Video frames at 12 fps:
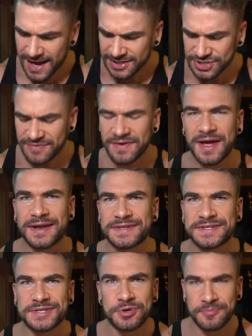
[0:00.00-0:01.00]
I actually even got a
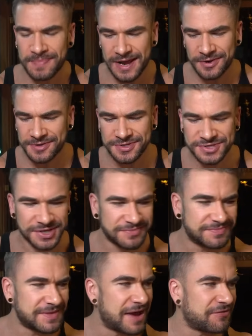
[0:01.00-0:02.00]
soup. I don't usually
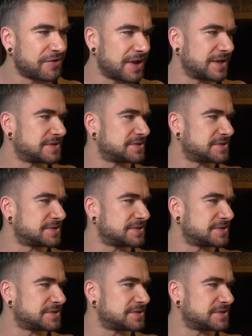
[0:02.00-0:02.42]
ever get